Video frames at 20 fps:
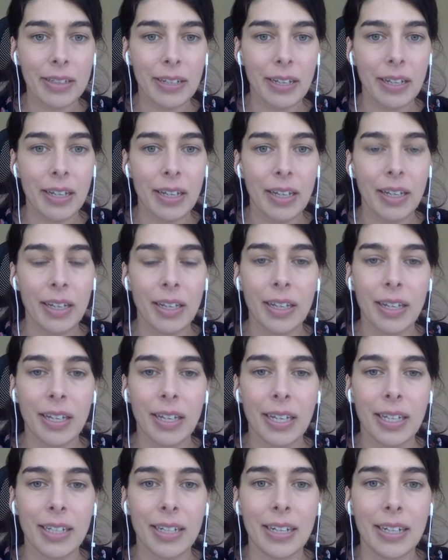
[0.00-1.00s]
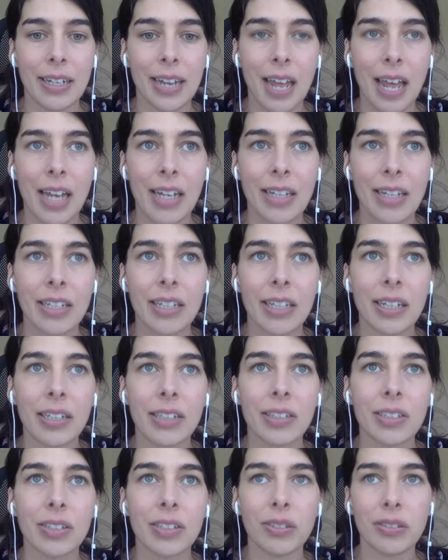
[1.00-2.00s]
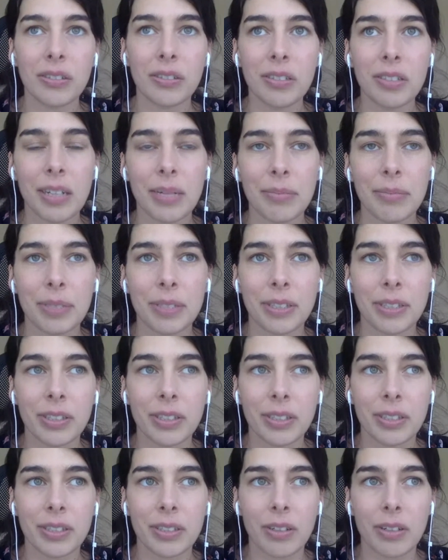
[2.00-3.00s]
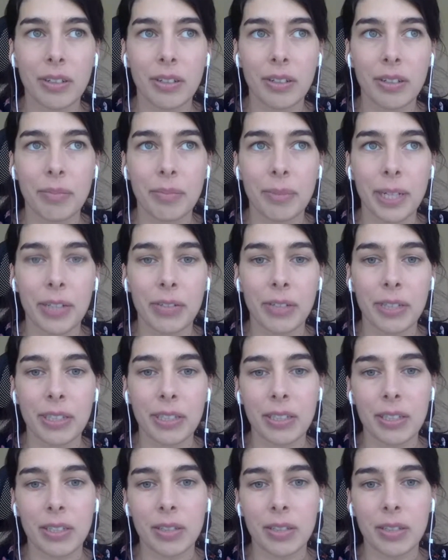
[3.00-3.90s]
and the external dimension on migration.